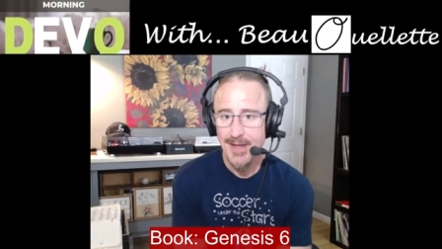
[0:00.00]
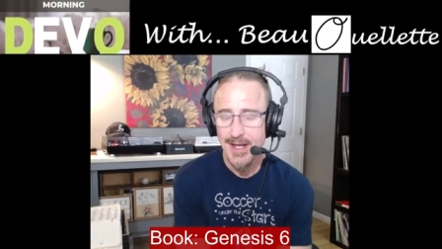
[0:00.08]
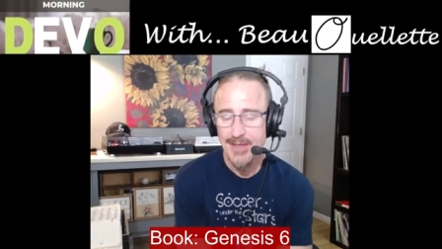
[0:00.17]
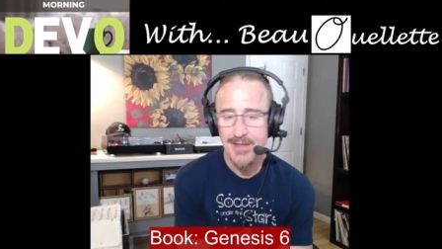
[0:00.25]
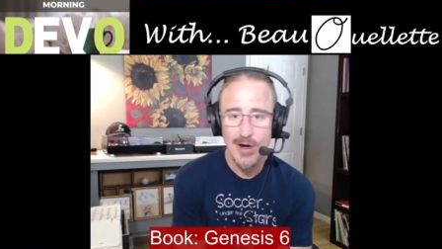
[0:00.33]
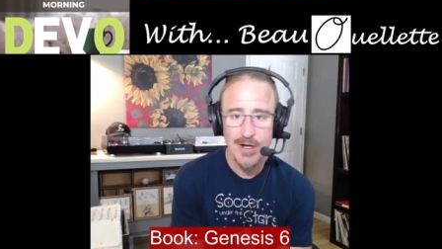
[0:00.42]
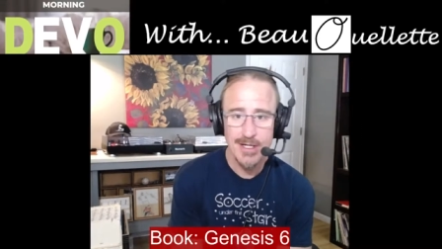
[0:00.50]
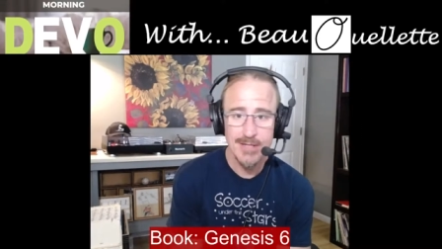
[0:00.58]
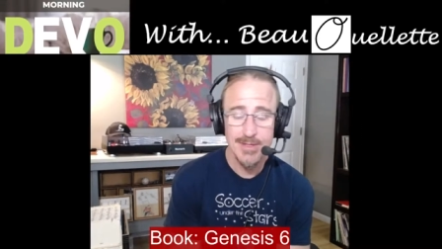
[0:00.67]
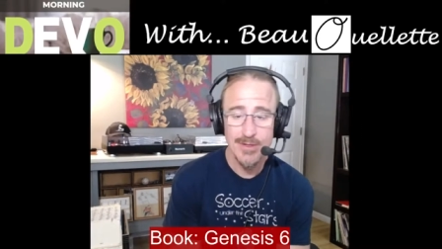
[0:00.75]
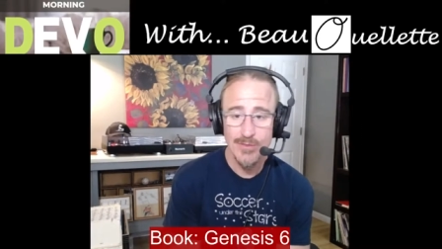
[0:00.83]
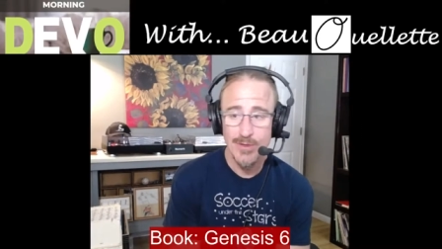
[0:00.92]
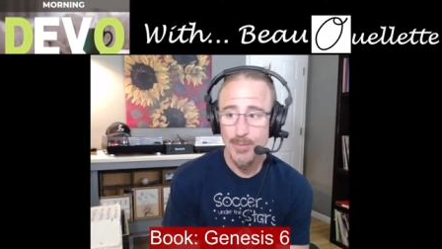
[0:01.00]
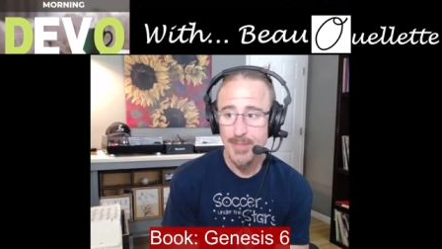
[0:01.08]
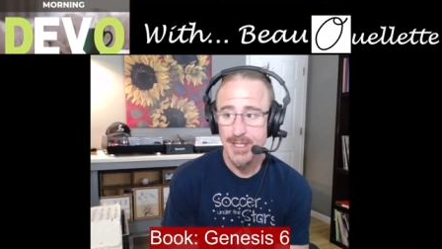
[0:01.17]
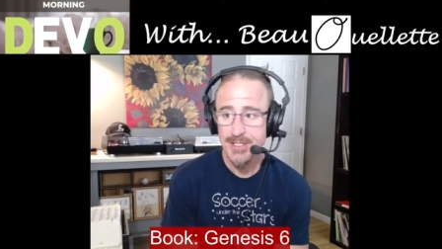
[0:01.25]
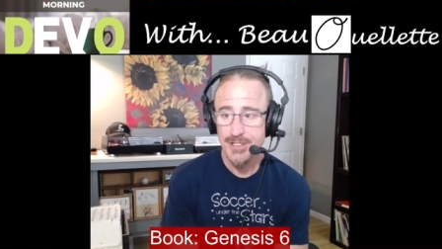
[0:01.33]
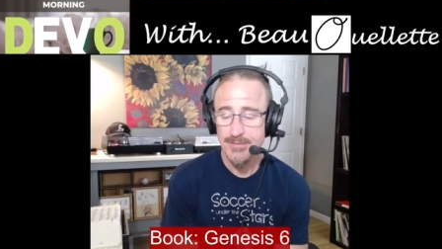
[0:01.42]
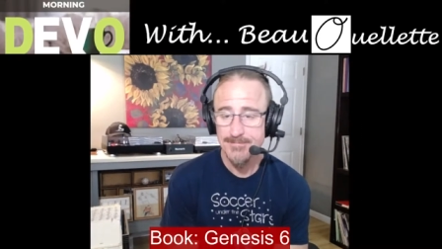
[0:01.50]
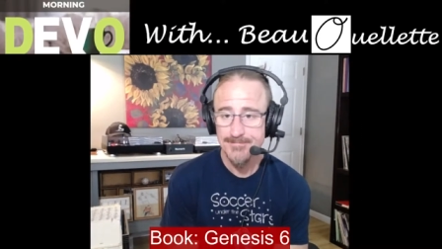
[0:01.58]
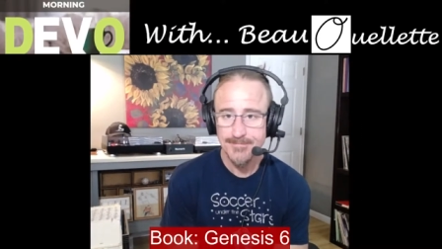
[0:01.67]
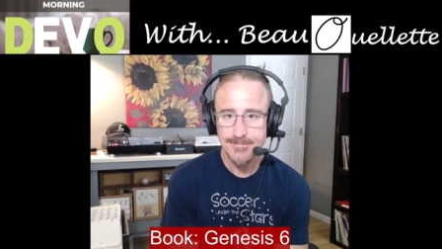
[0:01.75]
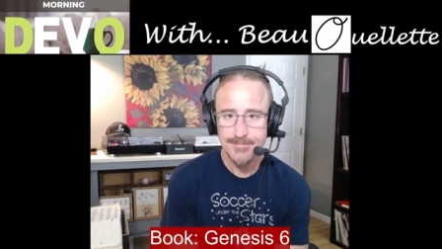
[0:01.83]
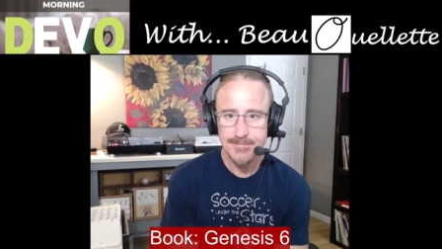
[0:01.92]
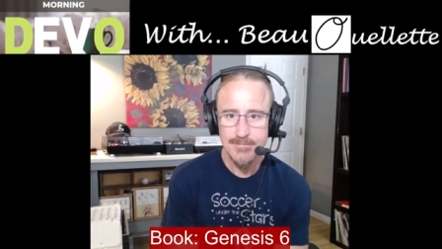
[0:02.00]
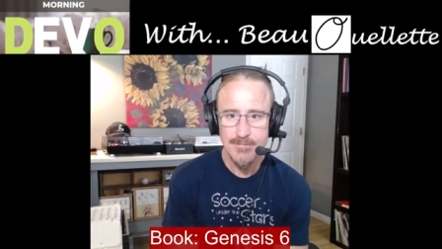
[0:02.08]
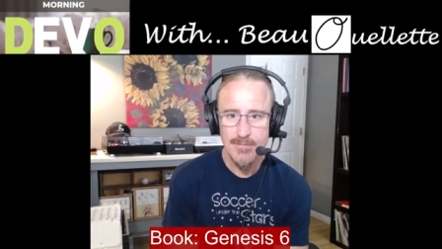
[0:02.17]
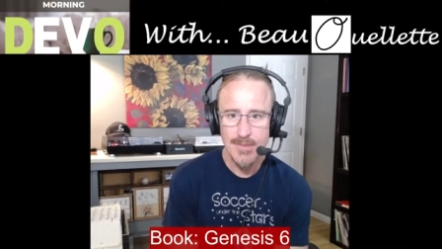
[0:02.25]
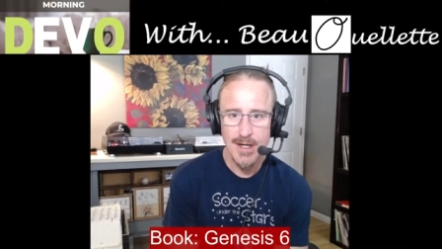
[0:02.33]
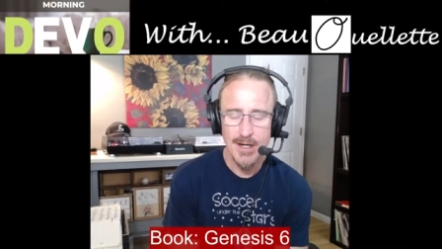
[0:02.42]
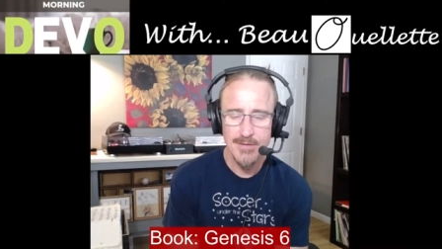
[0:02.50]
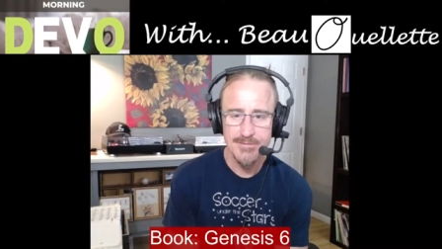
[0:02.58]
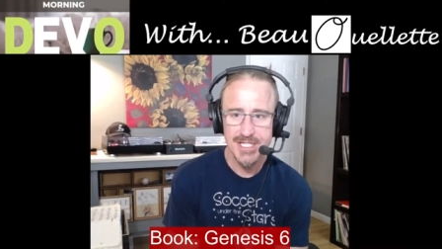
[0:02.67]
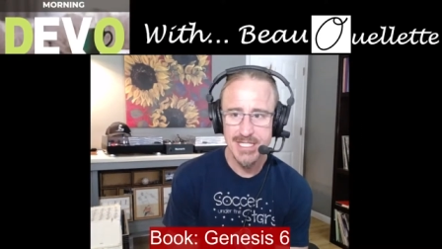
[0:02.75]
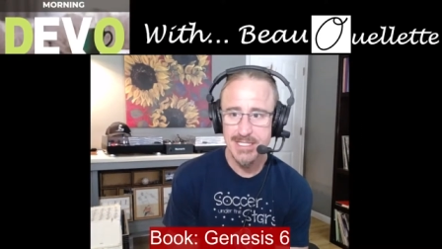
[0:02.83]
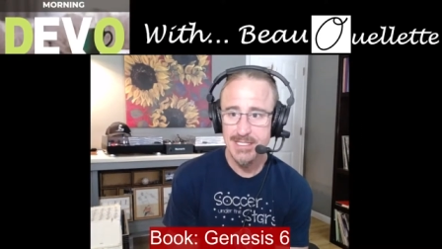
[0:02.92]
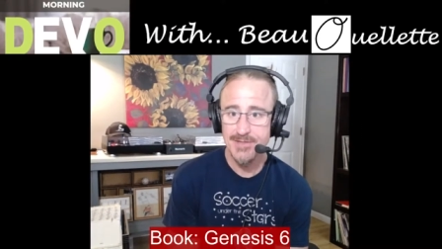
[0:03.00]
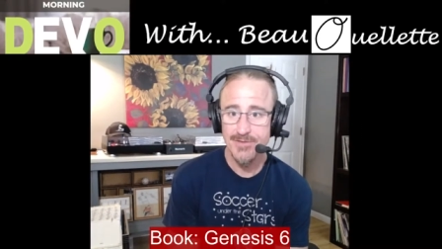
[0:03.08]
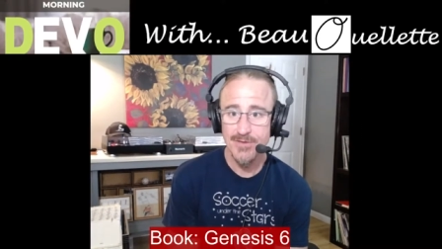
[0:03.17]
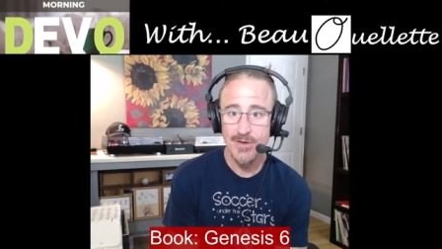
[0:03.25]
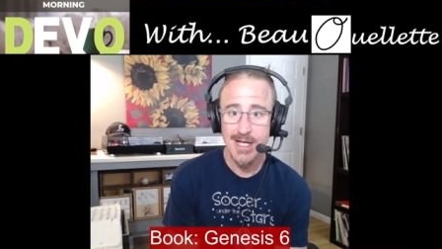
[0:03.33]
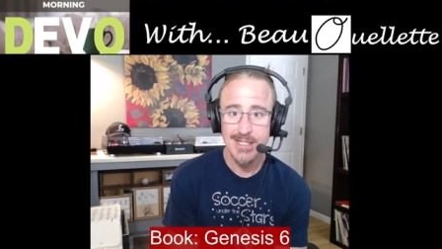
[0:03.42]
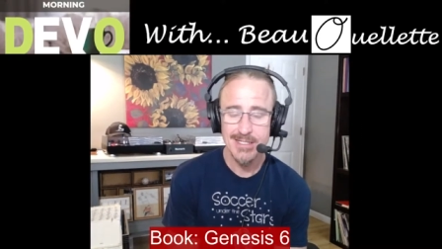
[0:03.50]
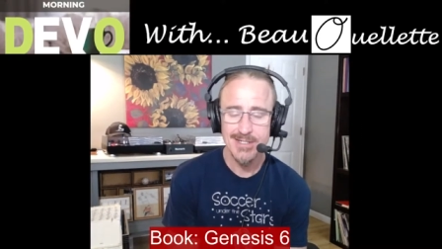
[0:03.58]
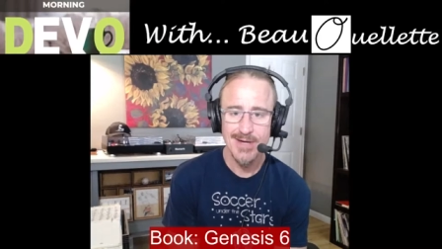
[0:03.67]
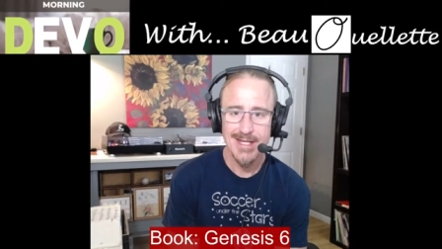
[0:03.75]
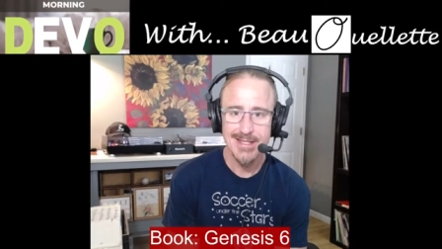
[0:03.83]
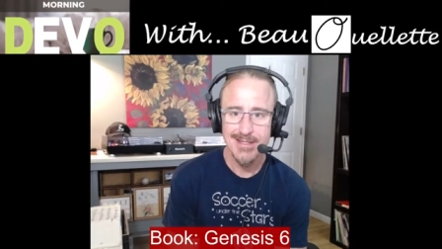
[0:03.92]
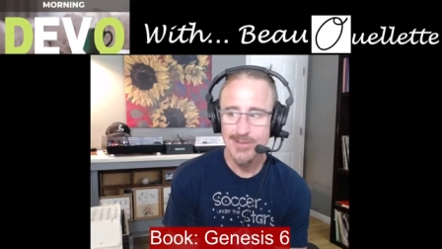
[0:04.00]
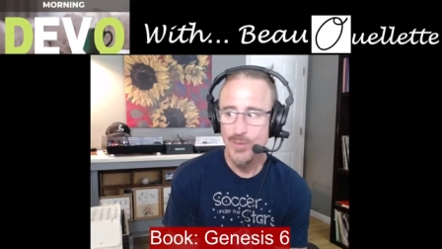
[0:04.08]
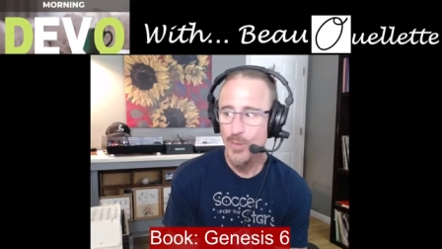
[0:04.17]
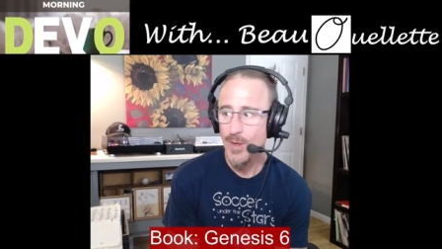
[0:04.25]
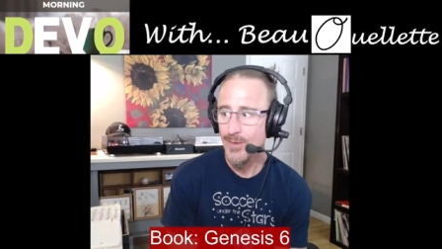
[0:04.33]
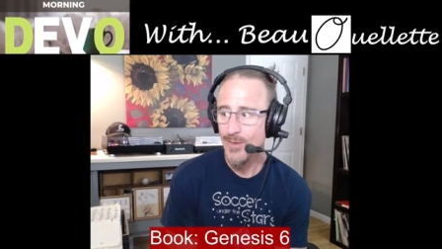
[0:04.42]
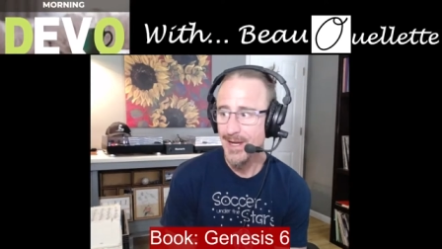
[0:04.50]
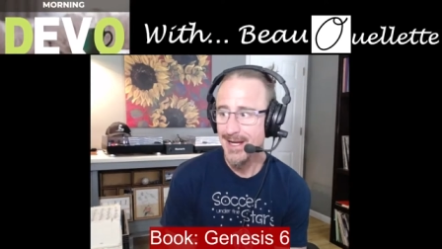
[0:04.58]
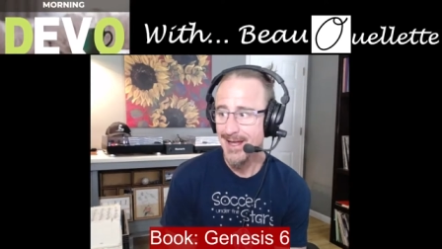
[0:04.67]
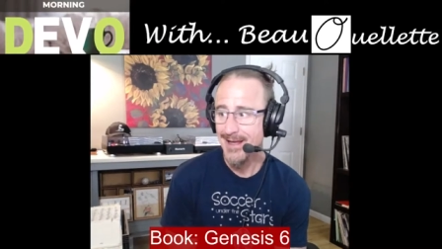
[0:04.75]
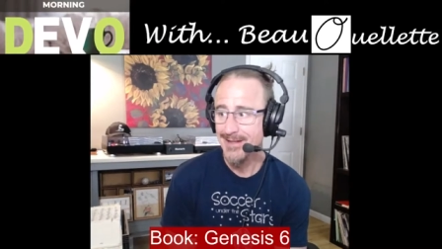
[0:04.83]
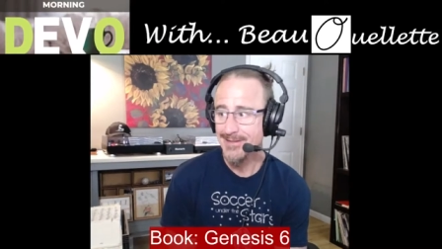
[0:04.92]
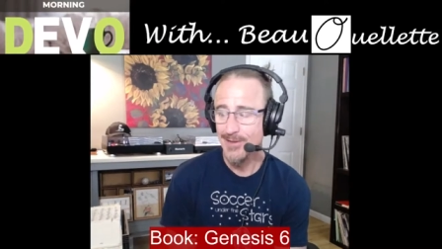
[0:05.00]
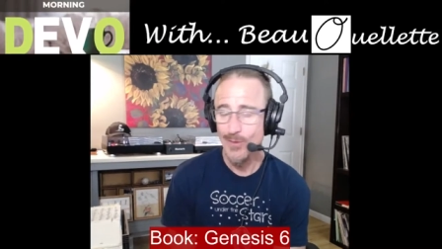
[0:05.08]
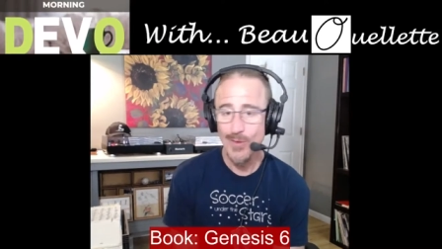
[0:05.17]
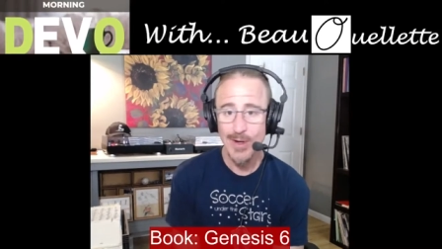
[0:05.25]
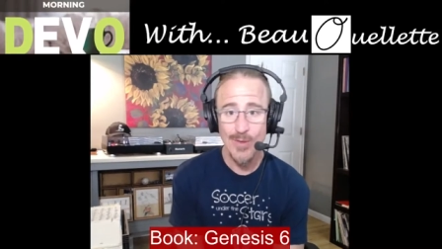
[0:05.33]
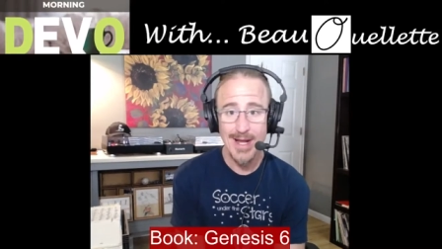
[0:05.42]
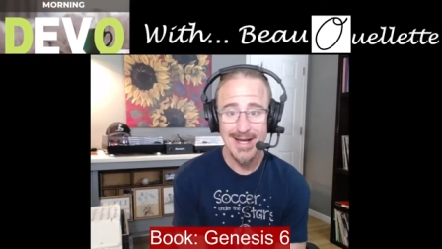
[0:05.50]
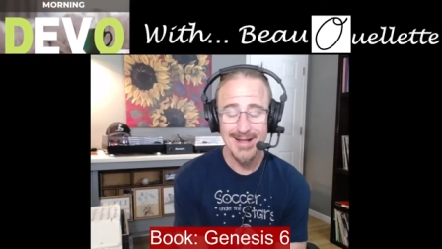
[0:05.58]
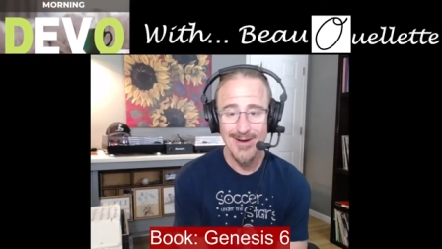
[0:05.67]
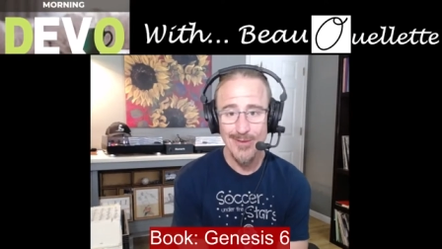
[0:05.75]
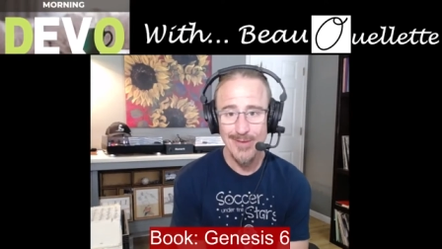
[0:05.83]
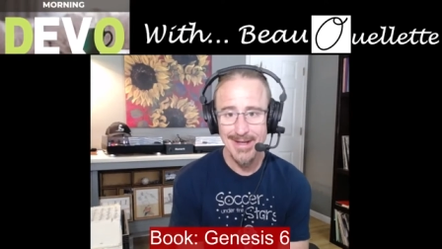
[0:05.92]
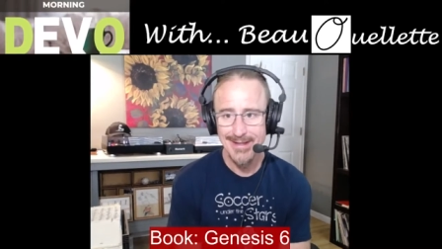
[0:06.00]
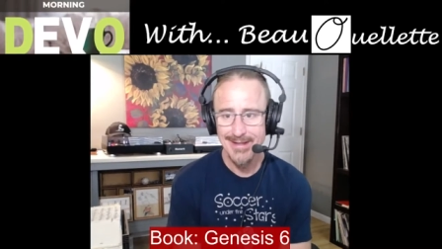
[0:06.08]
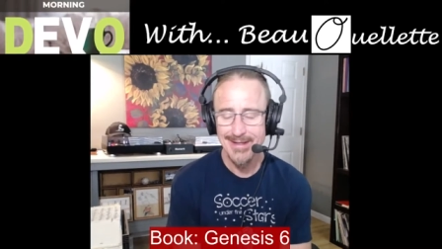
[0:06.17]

And the ark can be a real picture of Jesus for us, right? There's one way to enter, one way to go in.